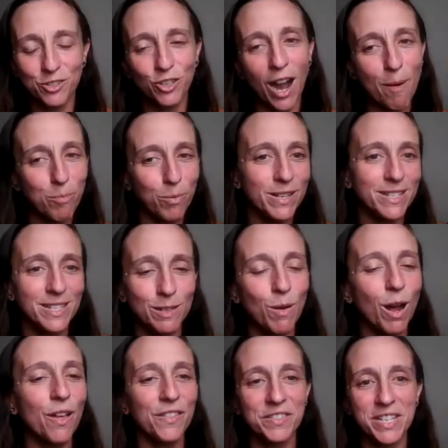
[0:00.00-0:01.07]
drop
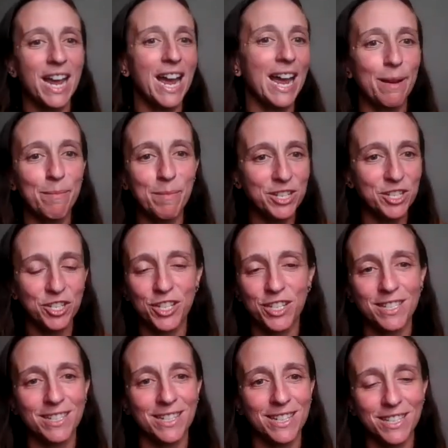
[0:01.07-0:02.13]
wisdom all the time, it's
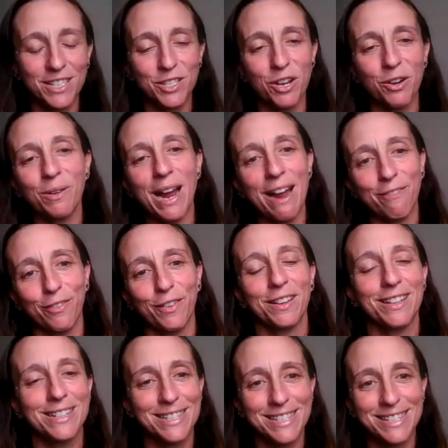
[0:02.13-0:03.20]
so
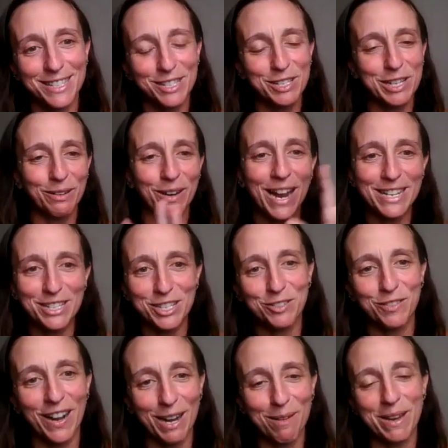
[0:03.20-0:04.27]
effortless. So I
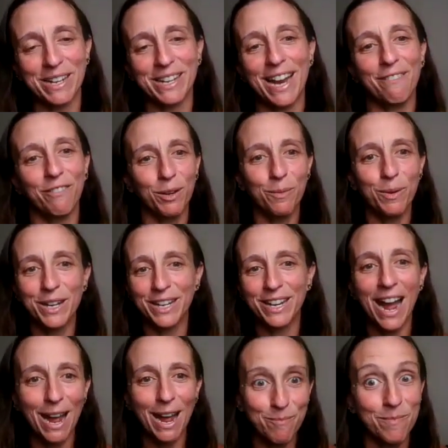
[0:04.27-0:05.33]
just recommend everyone.
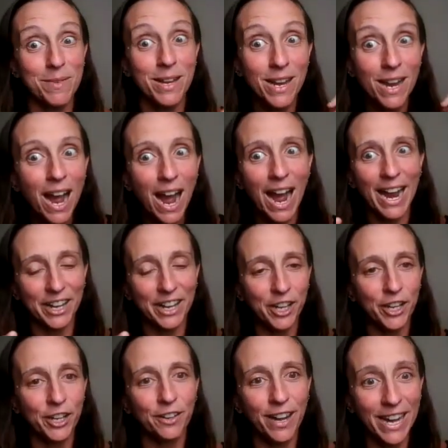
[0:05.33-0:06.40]

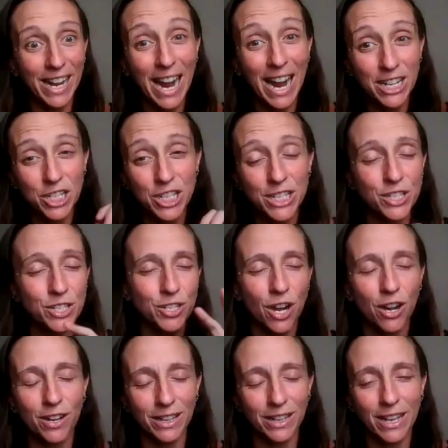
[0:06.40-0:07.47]
I actually
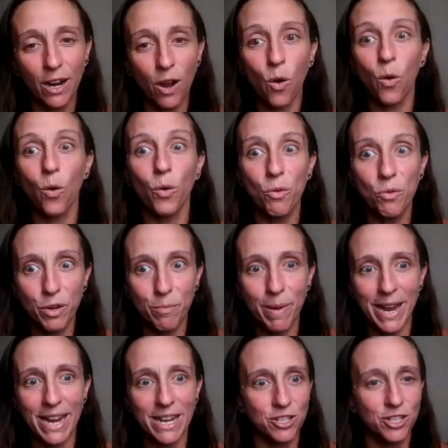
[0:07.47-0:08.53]
started like a whole new
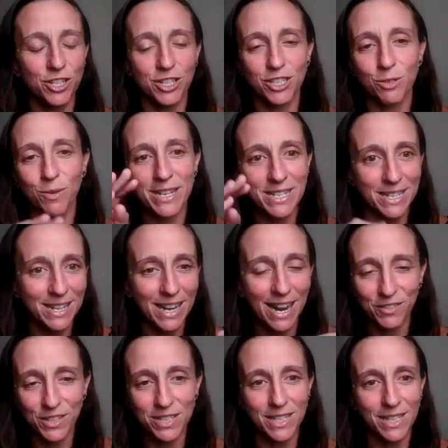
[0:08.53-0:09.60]
page just so I didn't
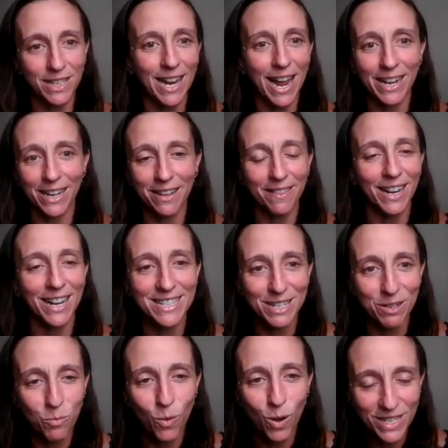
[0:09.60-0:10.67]
have to see anything I
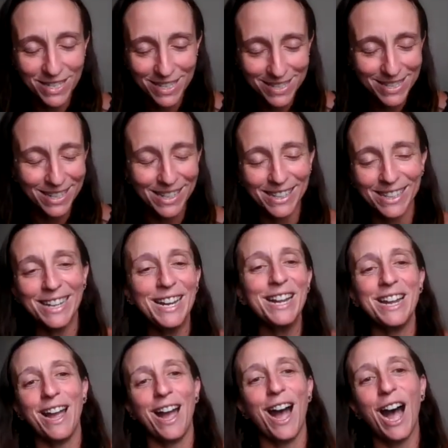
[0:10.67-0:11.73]
didn't want to see.
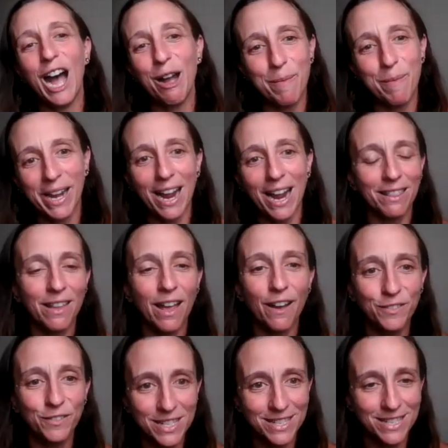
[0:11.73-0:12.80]
And I
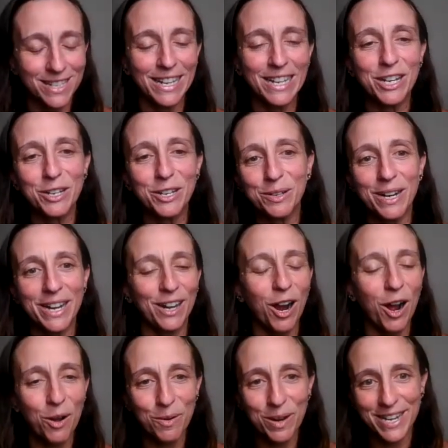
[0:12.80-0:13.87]
love to see you. It
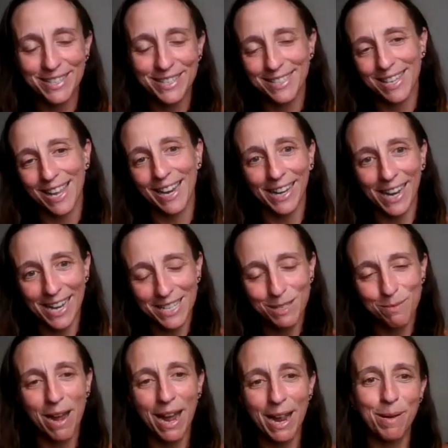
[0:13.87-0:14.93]
always like
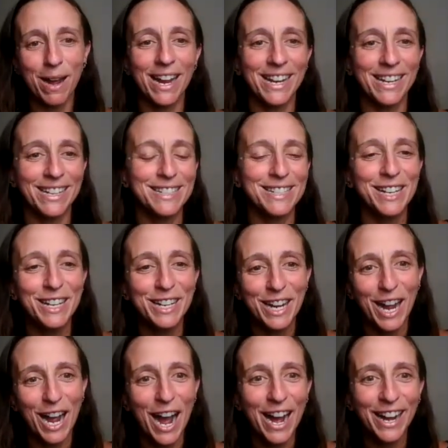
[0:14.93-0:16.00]
gets my mind
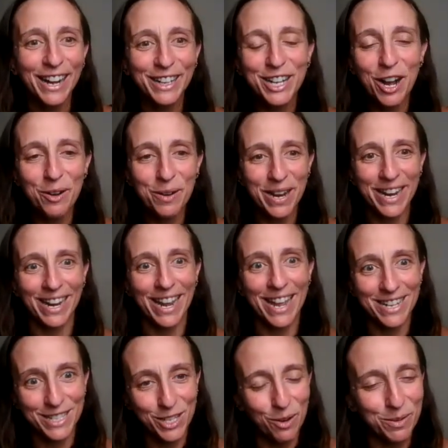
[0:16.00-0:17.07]
going,
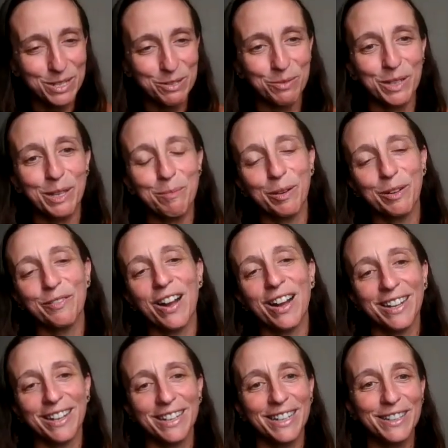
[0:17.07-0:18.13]
and it's always really
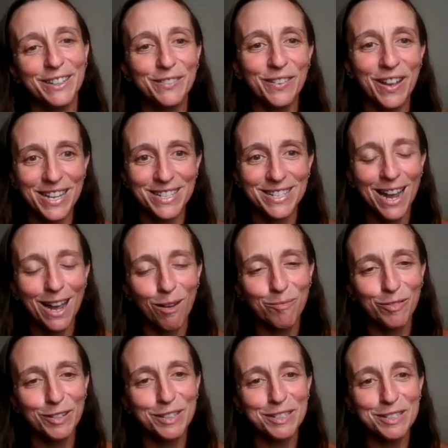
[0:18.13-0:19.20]
provocative and
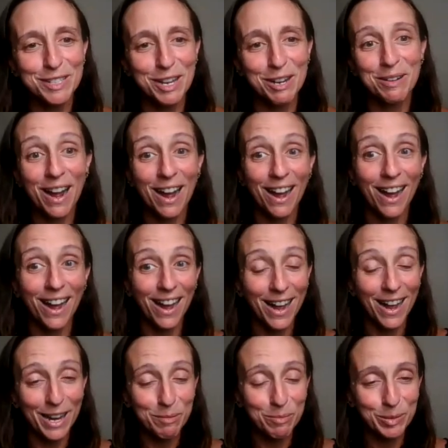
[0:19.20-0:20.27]
helpful. So
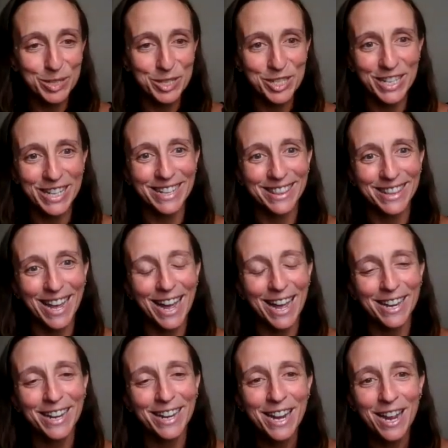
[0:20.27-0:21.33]
I appreciate
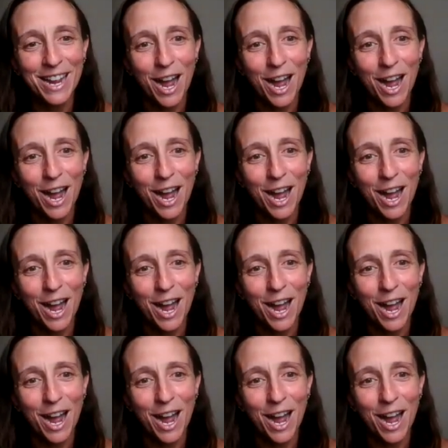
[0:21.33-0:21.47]
that.